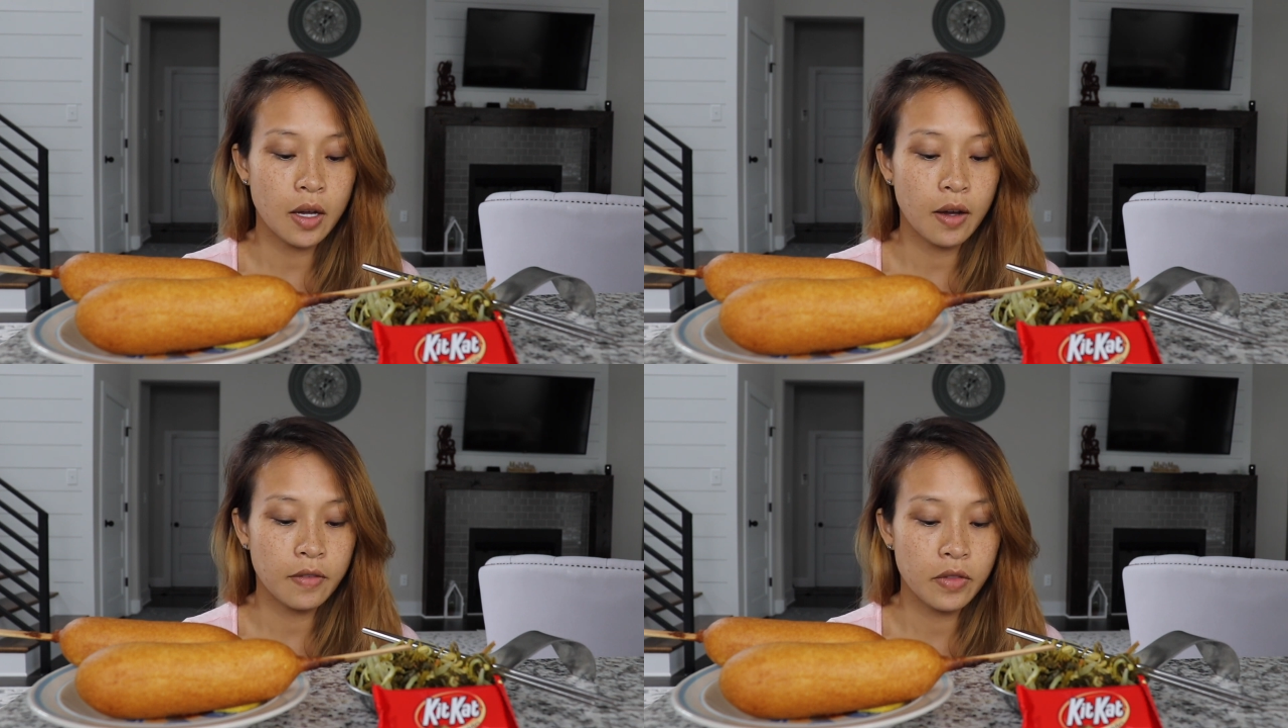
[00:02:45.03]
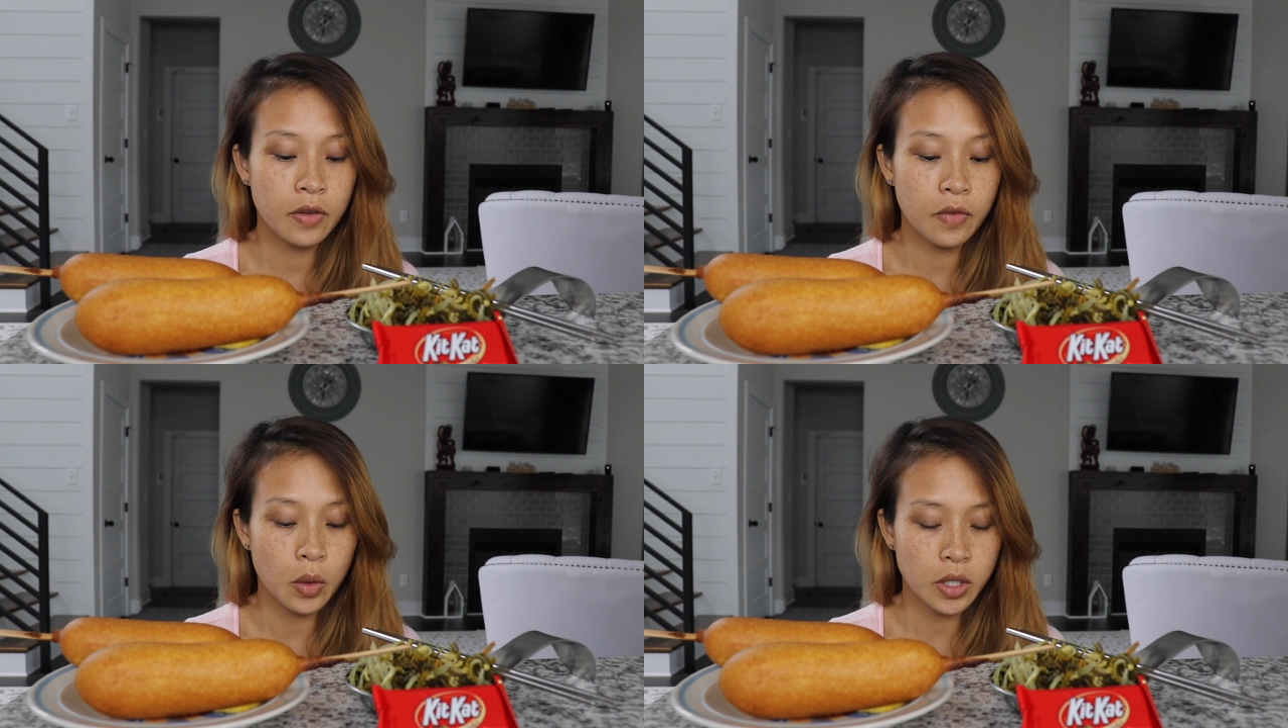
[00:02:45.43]
of the
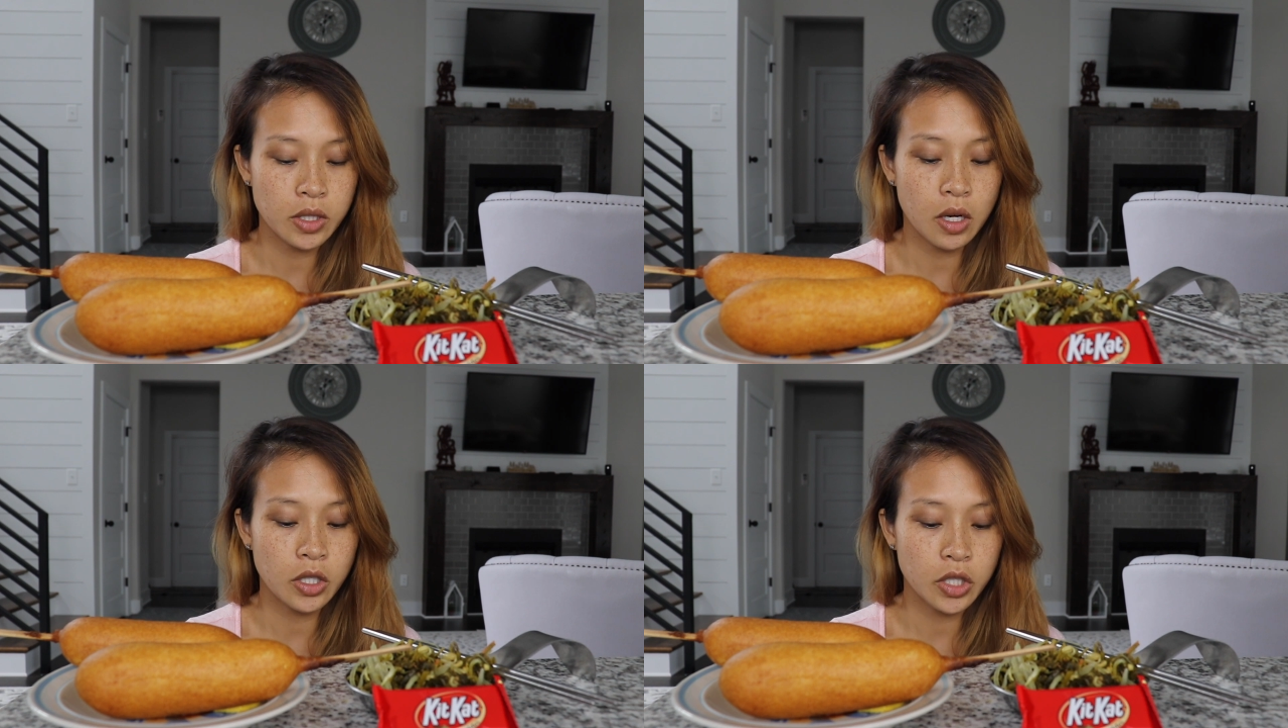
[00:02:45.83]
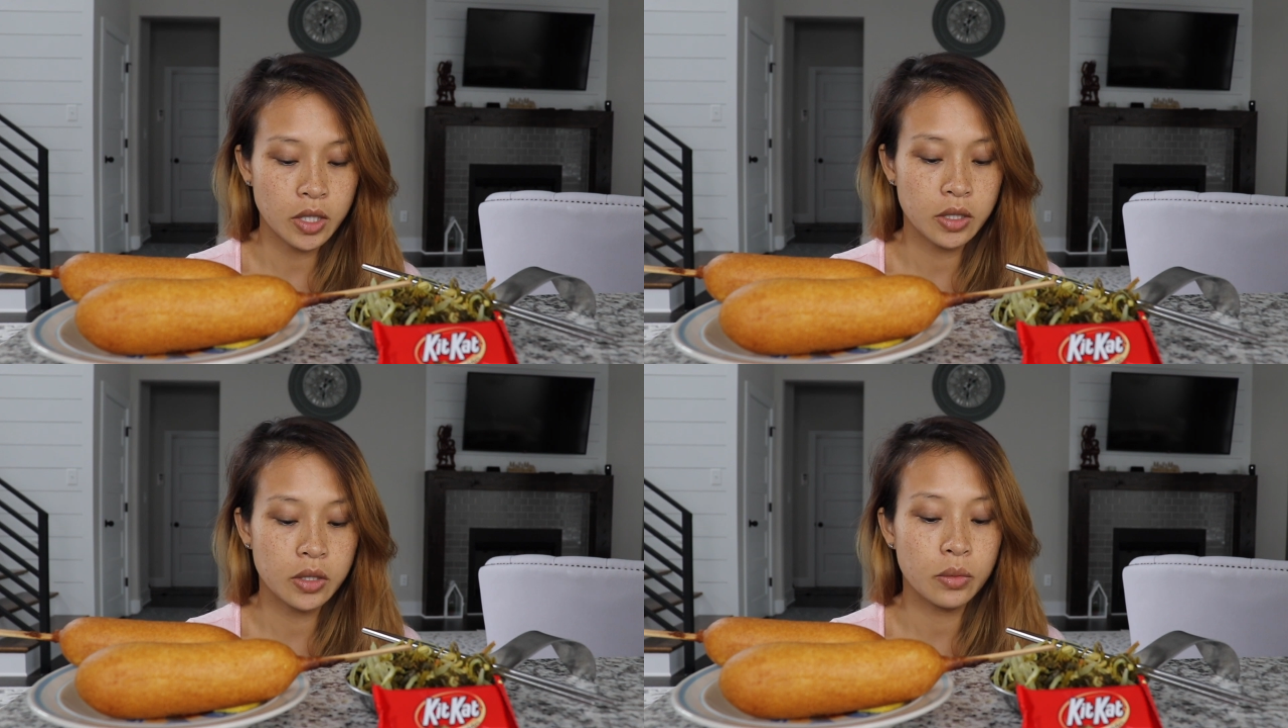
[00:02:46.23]
force are
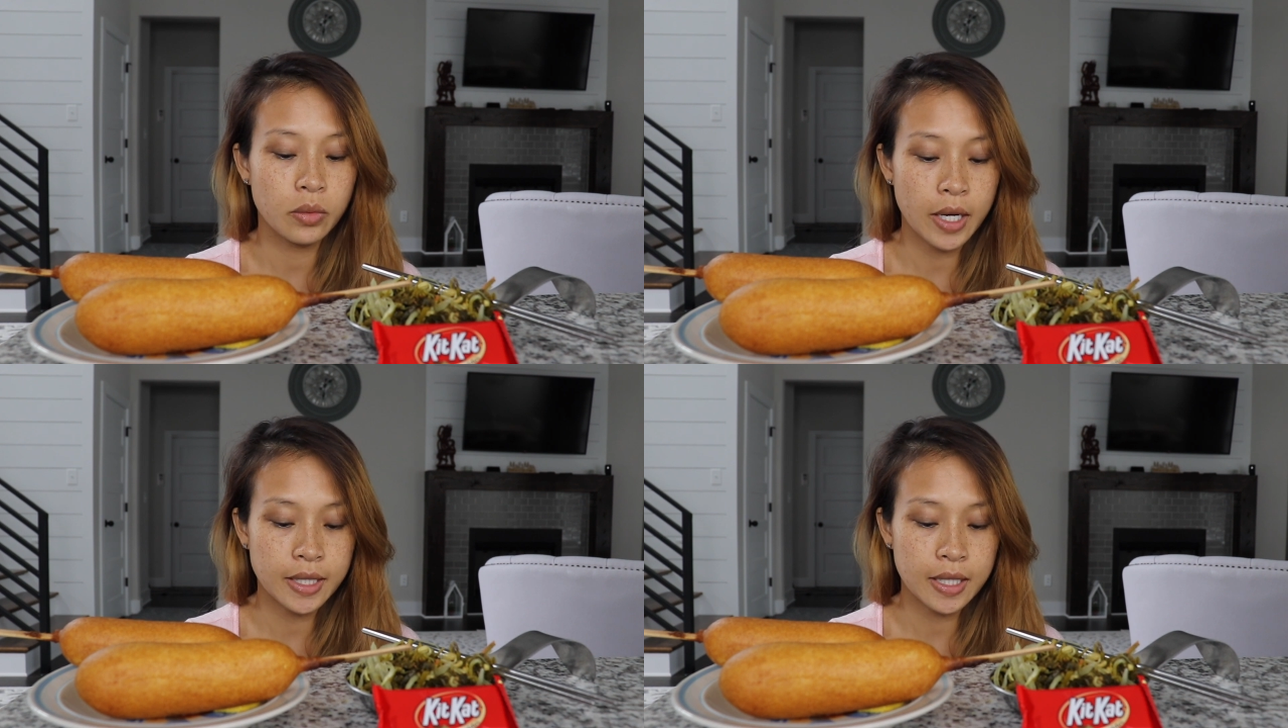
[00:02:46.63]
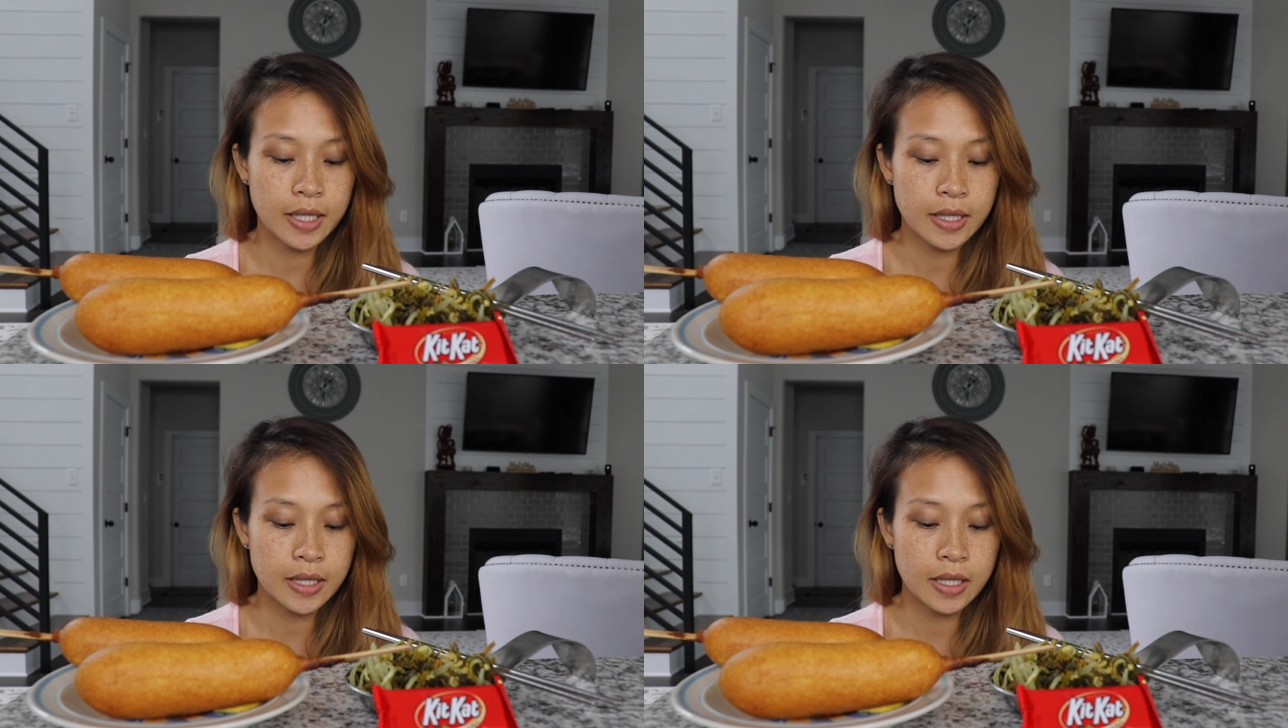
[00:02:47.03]
just
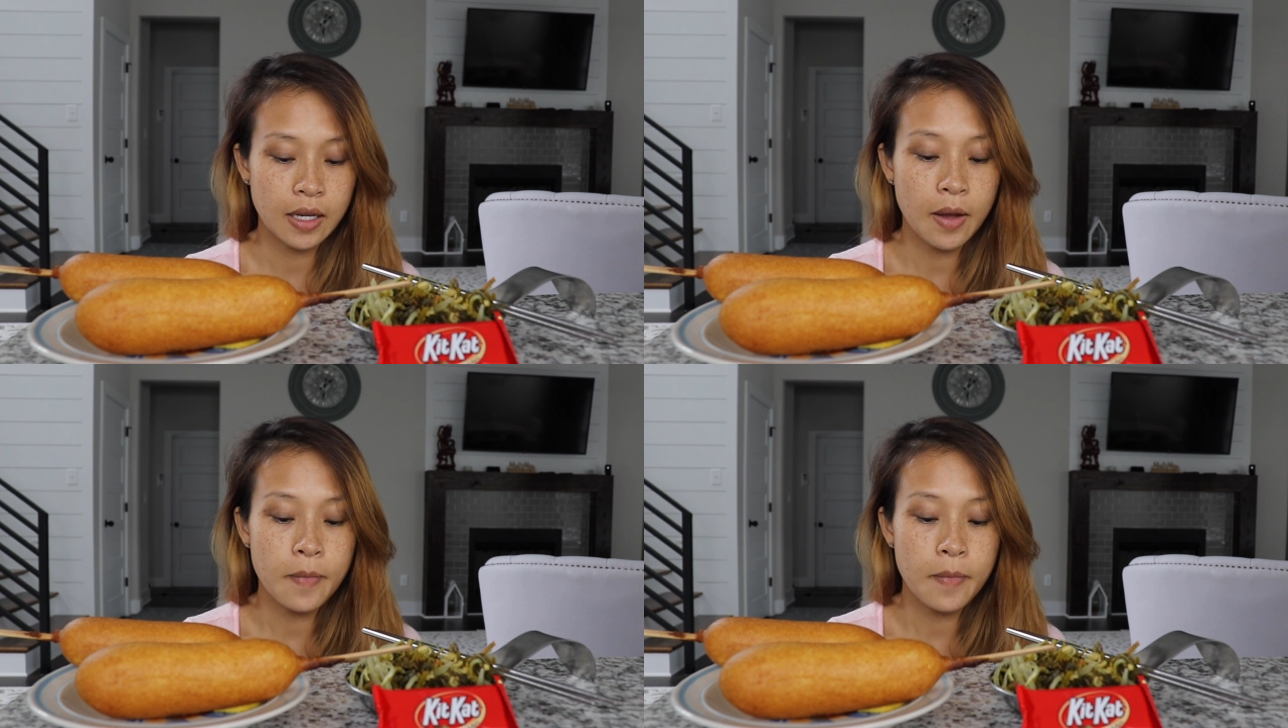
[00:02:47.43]
racist.